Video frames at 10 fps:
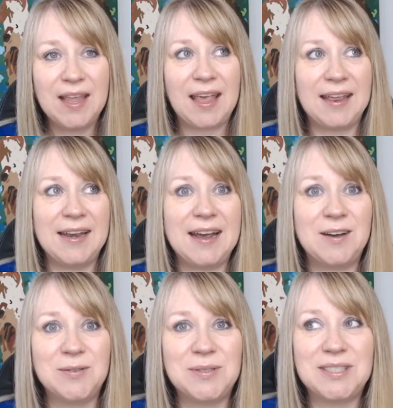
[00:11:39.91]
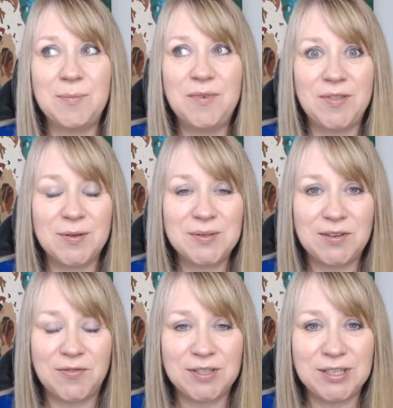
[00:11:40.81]
and how some of those
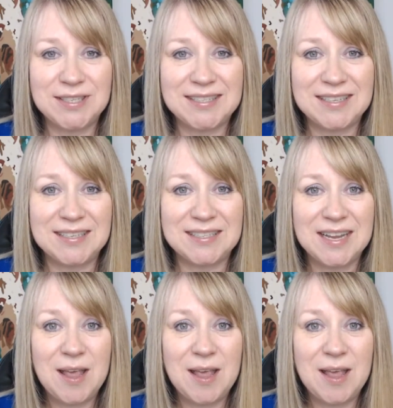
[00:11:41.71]
deficiencies